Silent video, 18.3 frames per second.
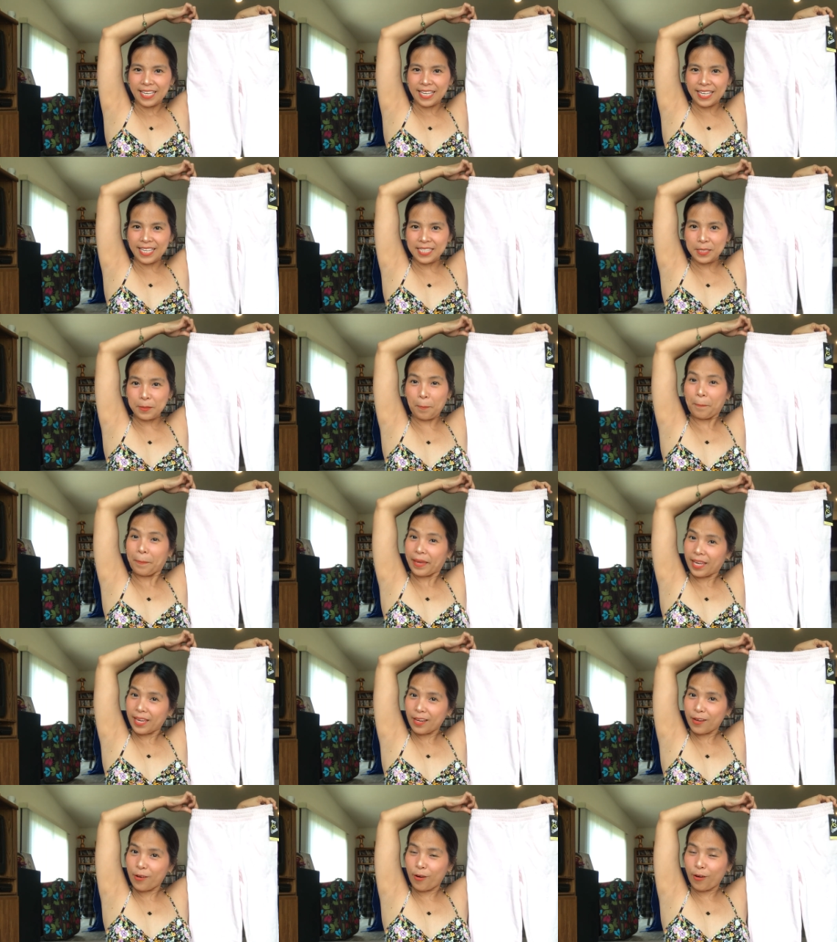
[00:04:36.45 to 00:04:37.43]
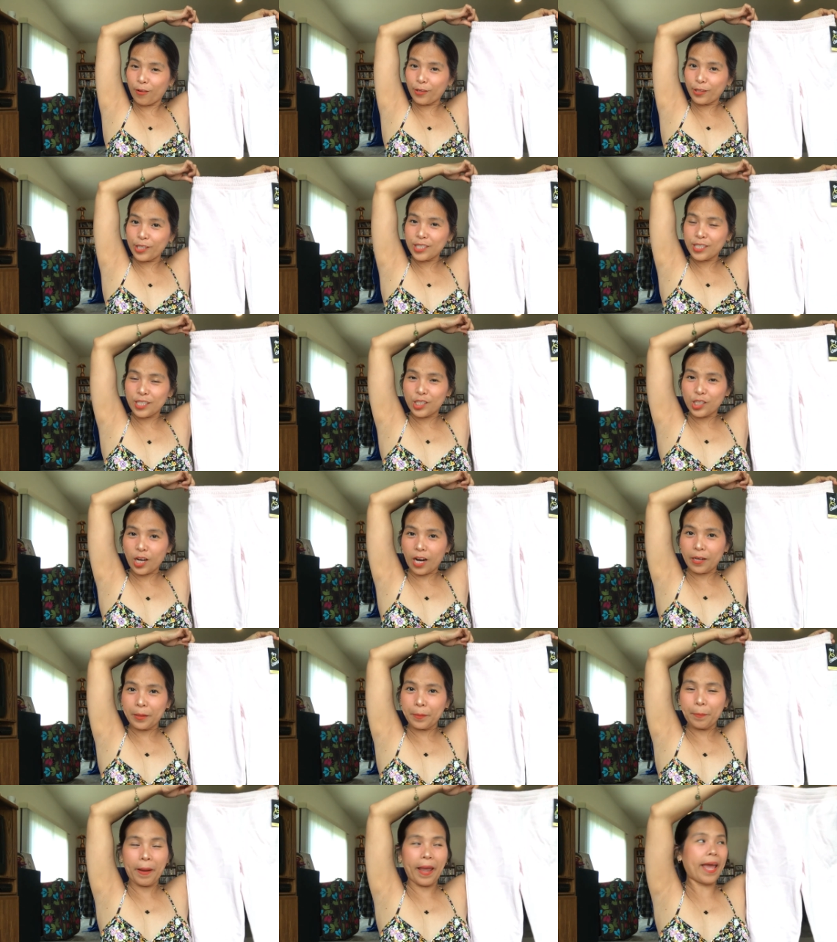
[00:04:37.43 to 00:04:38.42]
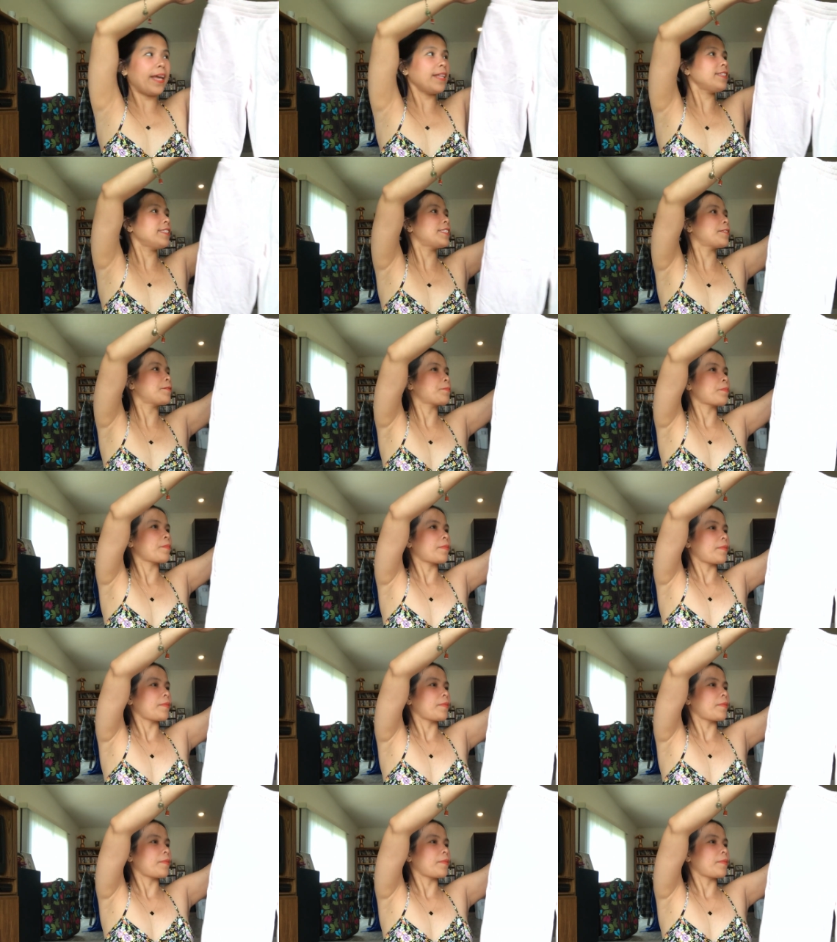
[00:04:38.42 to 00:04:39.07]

It's pink color. It's a jogger pants.